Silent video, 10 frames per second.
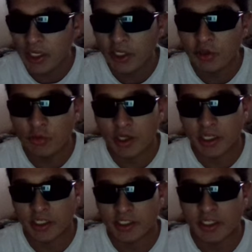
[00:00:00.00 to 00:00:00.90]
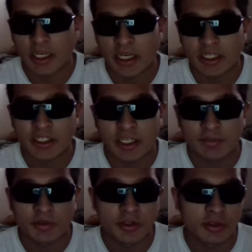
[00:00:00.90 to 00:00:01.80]
anyways, as the
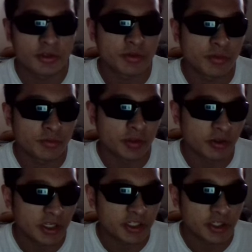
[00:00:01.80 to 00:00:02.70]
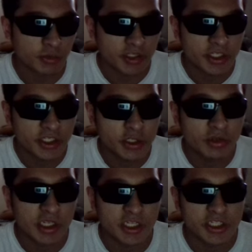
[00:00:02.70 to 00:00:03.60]
episode progresses, we see
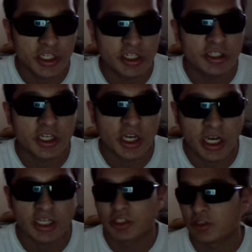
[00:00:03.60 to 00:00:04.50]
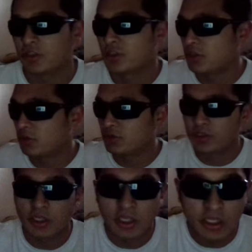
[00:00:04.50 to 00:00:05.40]
to it that Jin talks to
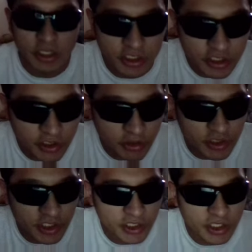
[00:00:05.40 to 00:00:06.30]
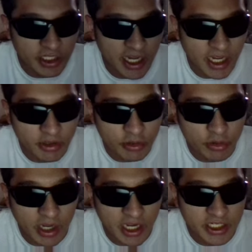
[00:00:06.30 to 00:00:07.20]
Soji, the guy
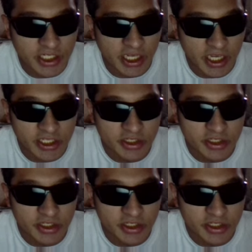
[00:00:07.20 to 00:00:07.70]
who actually